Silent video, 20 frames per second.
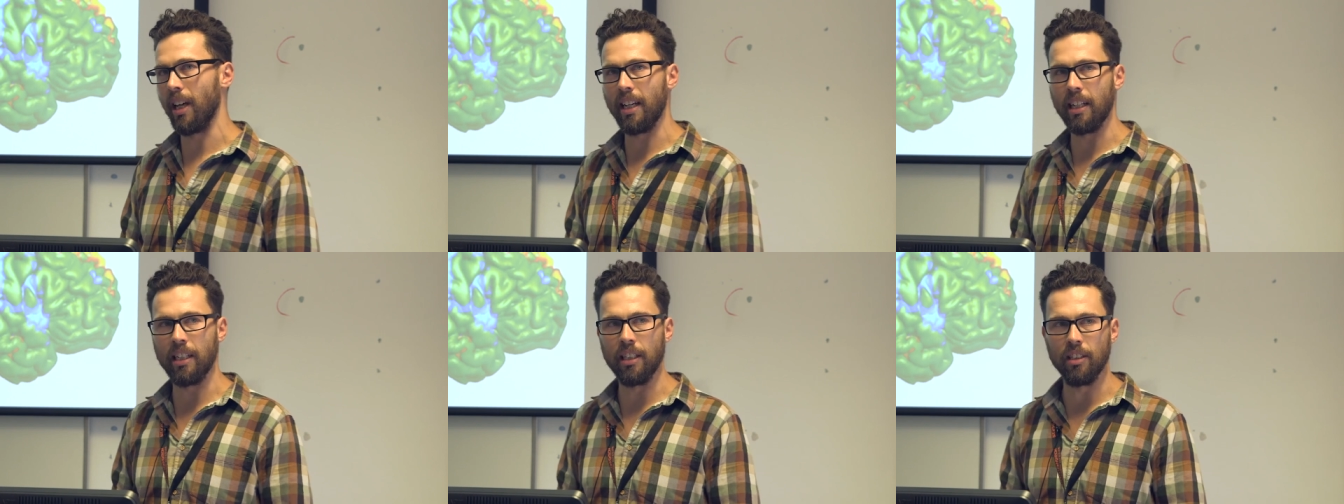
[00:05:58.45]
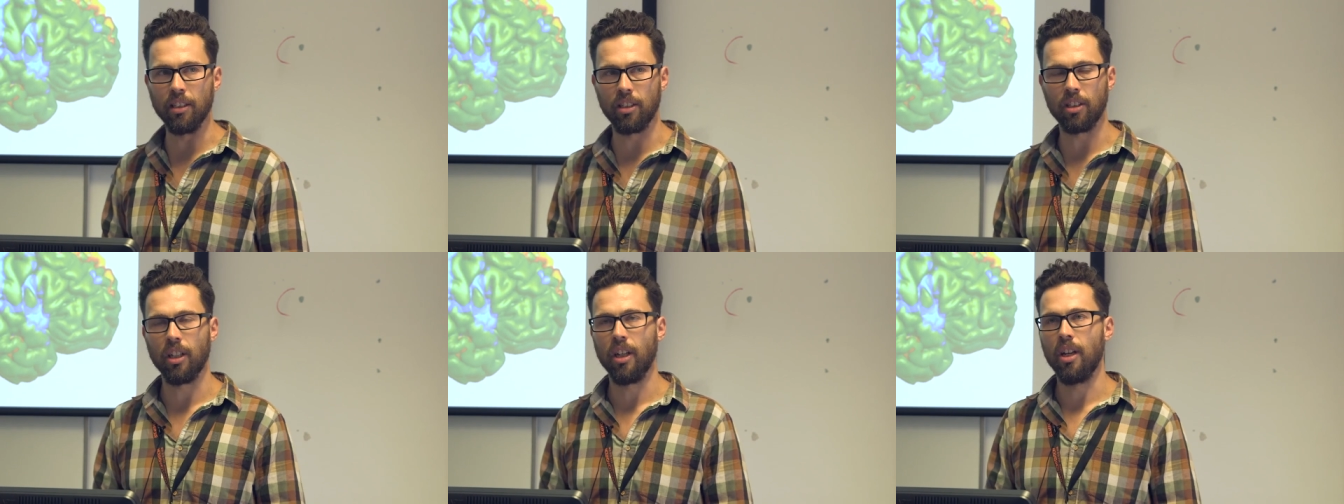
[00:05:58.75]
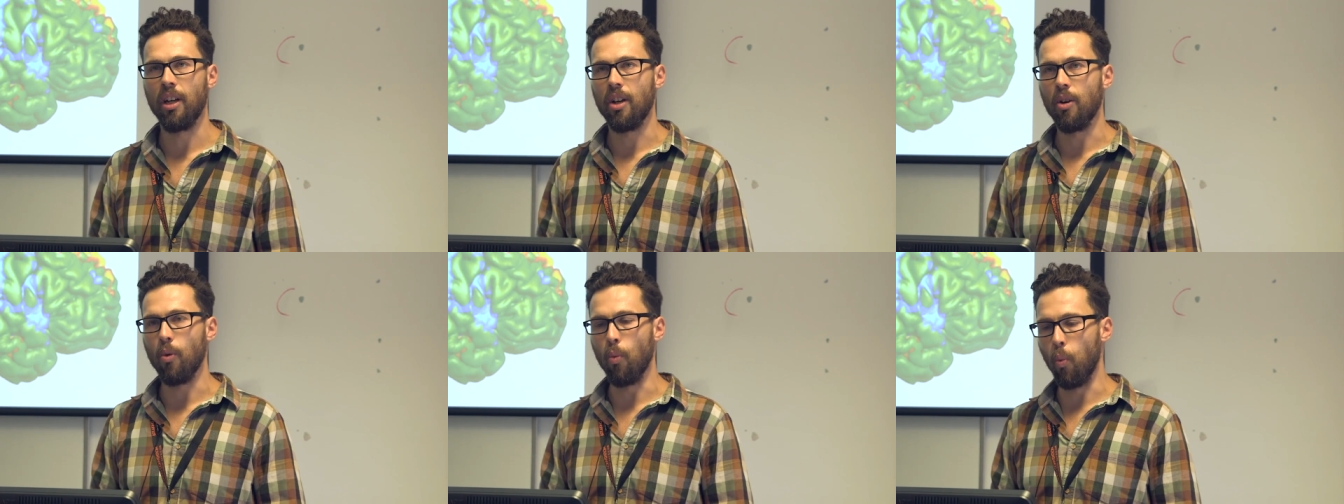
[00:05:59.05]
That is,
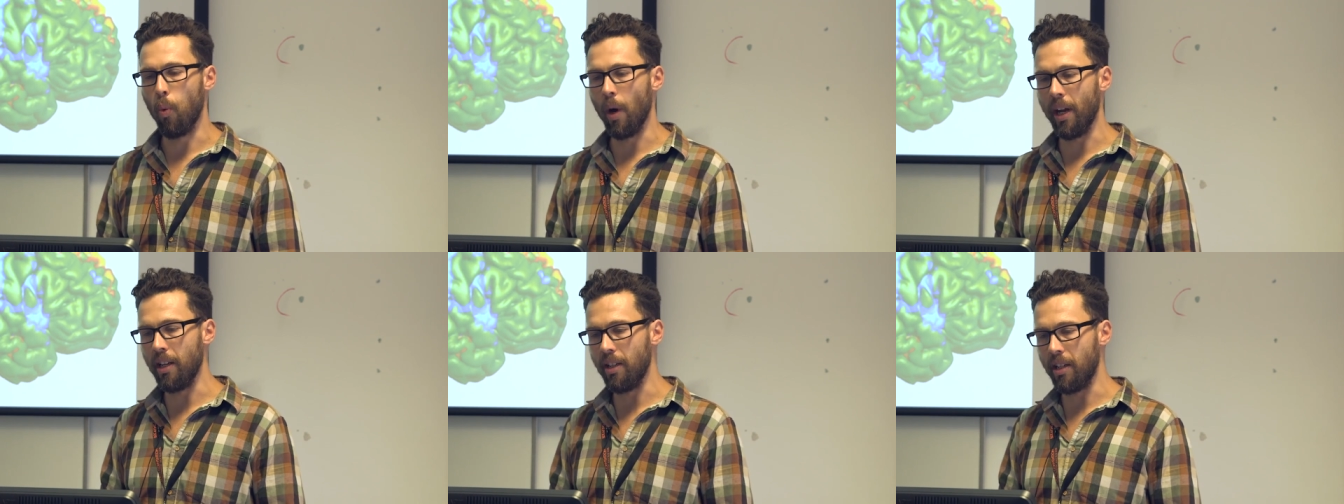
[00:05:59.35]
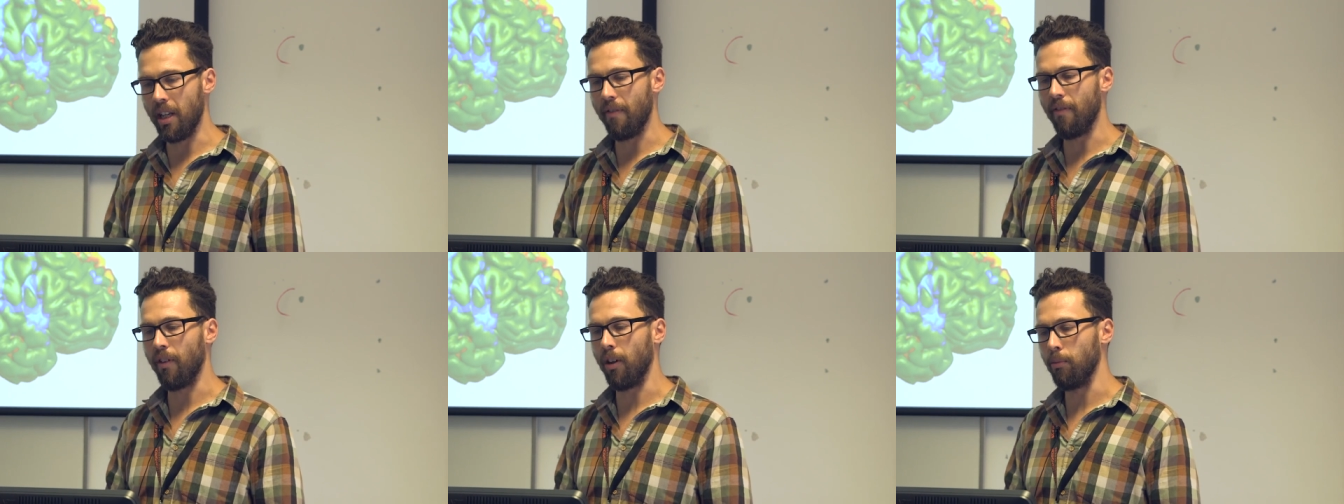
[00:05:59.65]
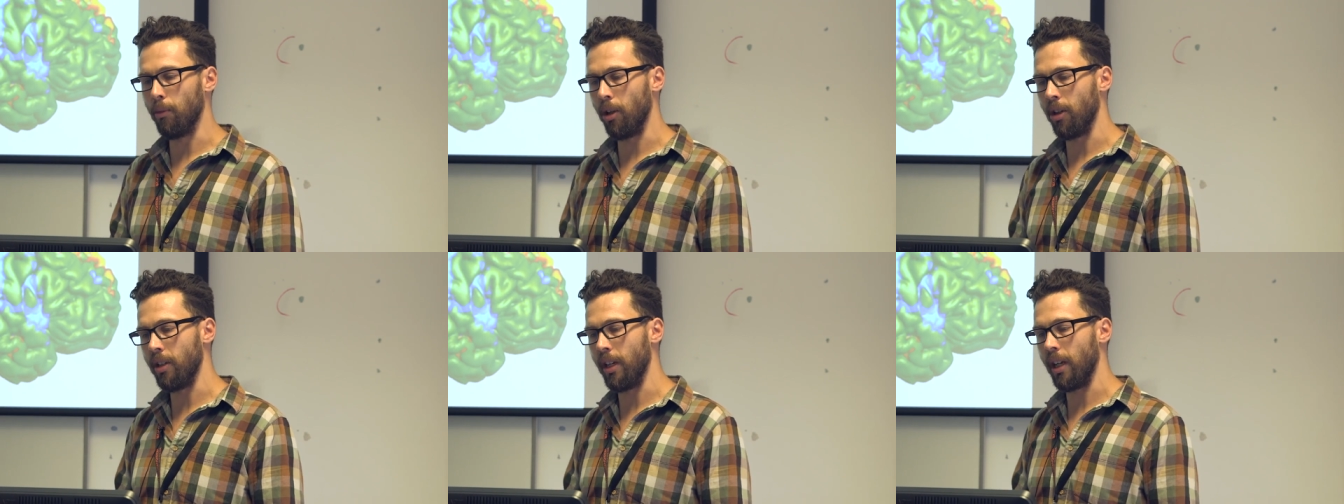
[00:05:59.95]
when
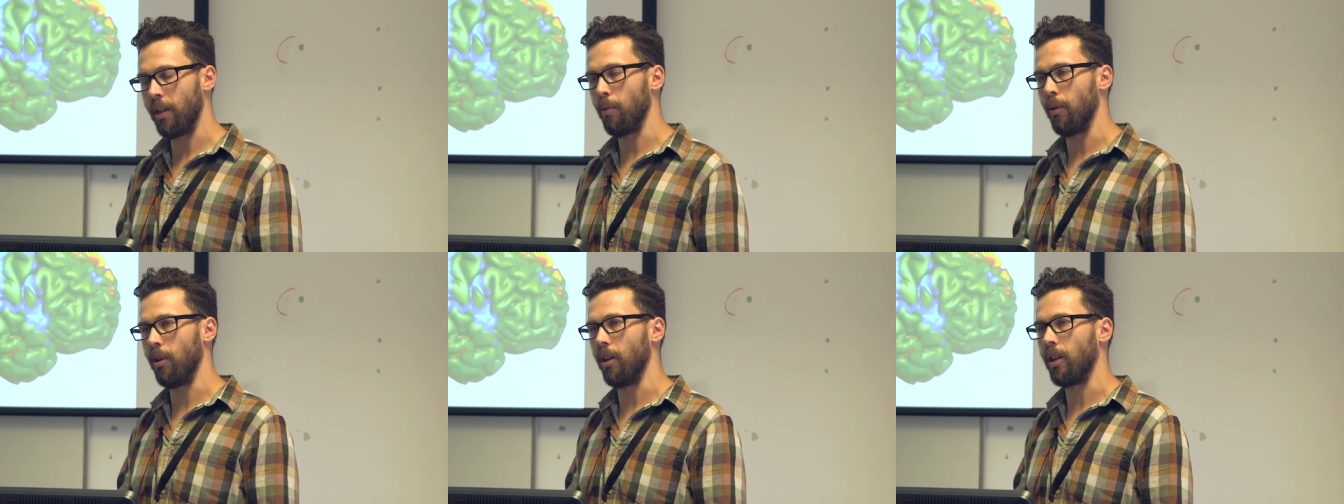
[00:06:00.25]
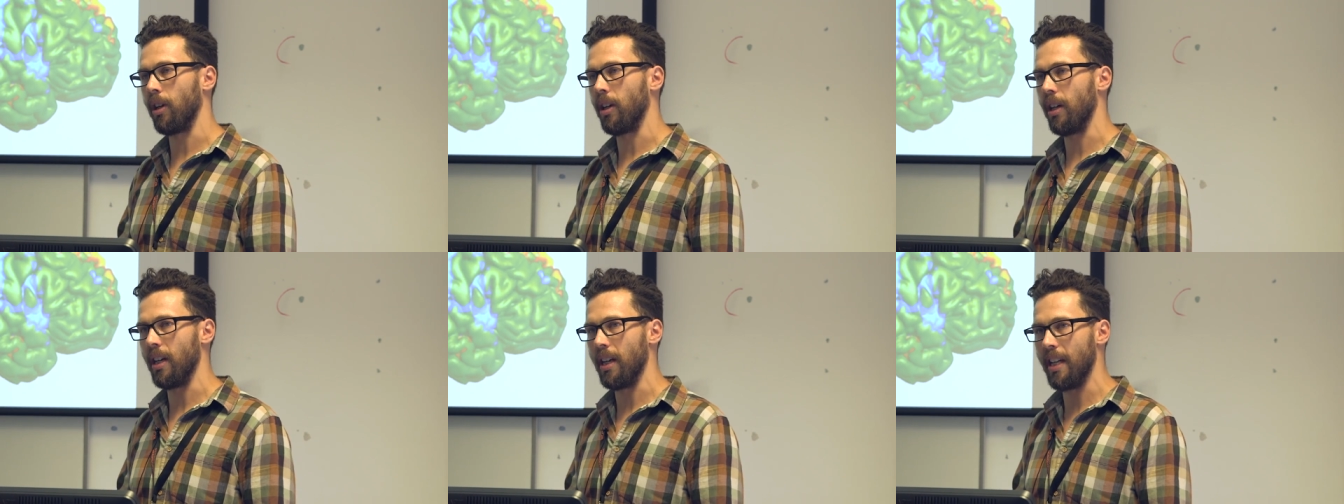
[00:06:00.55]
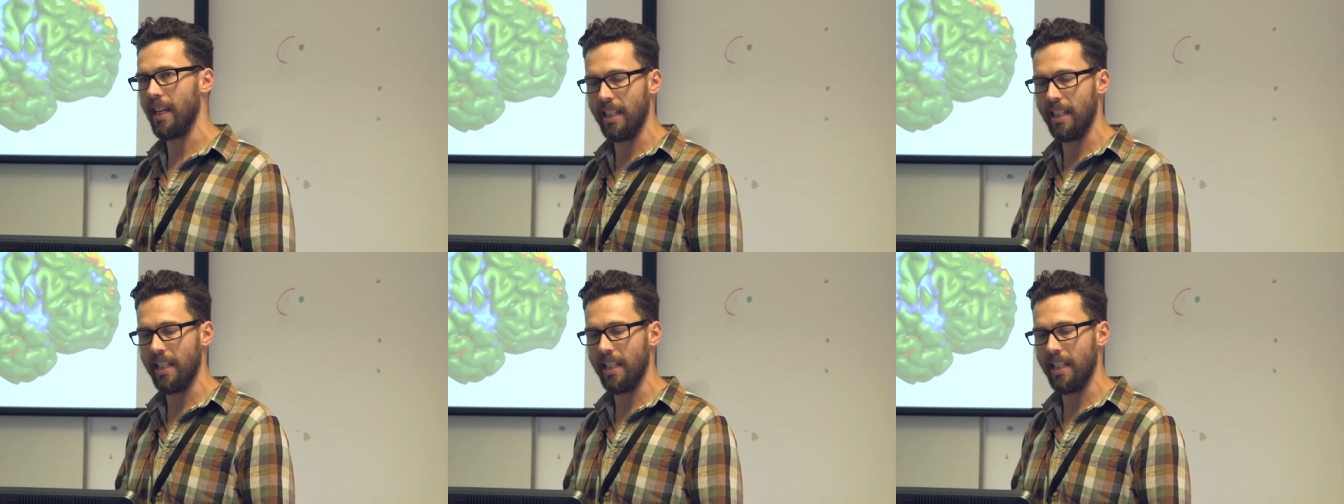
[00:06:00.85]
default mode network